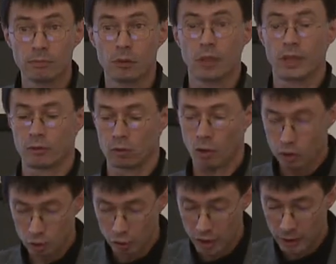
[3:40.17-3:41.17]
So there's
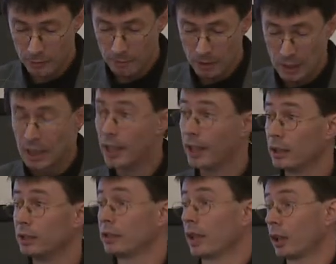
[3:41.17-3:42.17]
ToxTree,
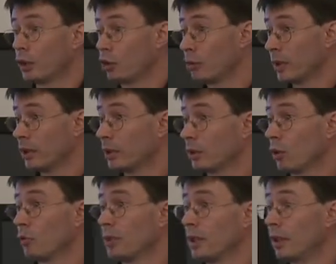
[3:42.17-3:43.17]
and Gerrit Schürmann
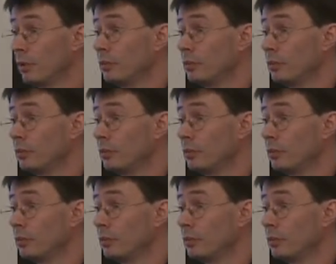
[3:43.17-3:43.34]
told me,